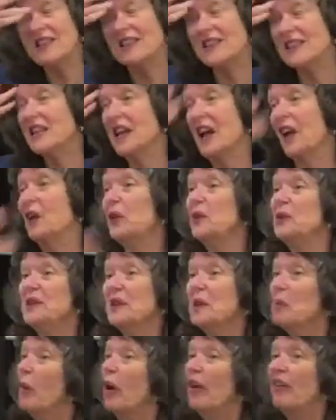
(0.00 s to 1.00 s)
start
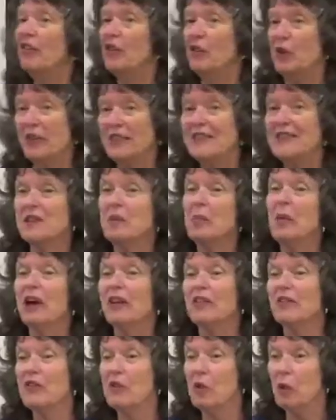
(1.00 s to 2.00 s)
losing my voice
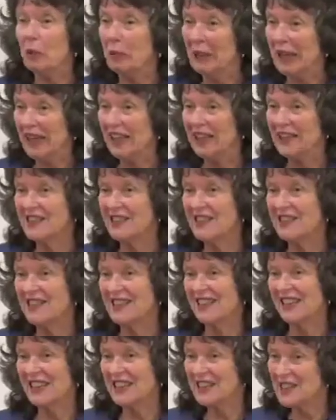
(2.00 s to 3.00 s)
about 4 minutes
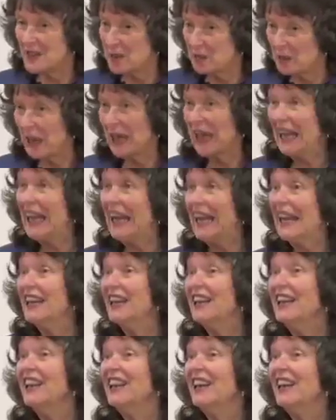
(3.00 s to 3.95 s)
into speaking.